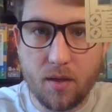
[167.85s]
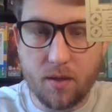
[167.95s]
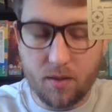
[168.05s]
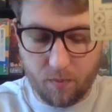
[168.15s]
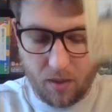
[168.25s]

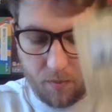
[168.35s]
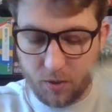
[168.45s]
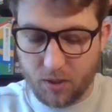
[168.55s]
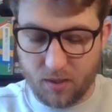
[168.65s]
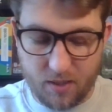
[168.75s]
to be able
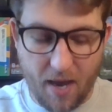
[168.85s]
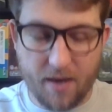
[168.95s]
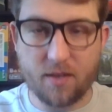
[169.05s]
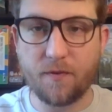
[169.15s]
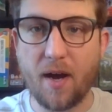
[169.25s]
to
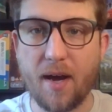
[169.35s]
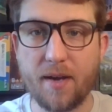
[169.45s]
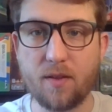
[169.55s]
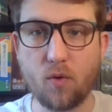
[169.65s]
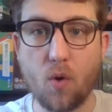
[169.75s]
satisfy
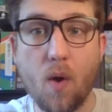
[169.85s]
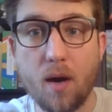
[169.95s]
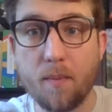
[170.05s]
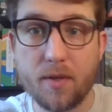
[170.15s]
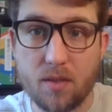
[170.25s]
the
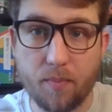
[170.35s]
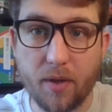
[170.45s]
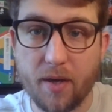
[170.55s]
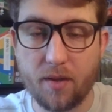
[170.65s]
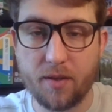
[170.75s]
requirements to play
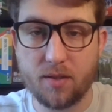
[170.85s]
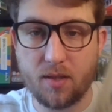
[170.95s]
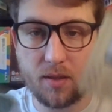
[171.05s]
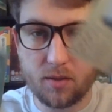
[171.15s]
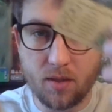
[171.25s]
all these things,